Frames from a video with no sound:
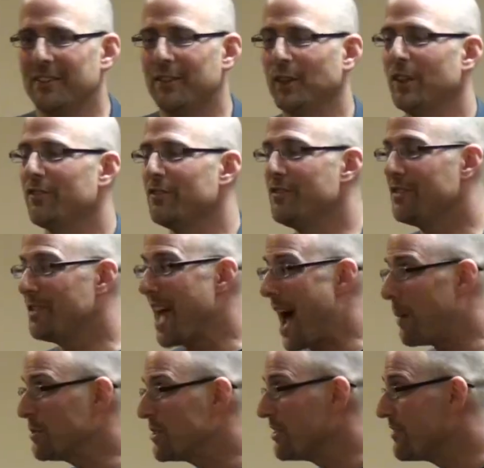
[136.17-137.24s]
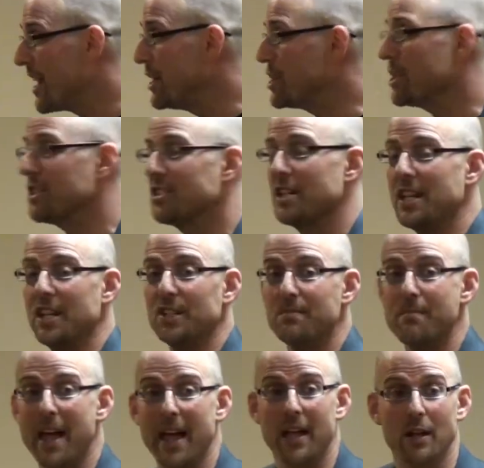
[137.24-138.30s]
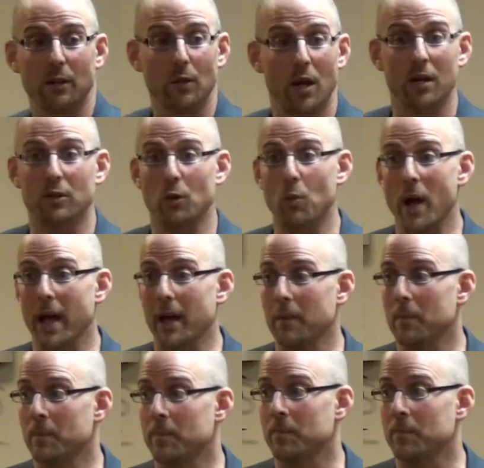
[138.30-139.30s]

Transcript: full of observations that he's made along the way.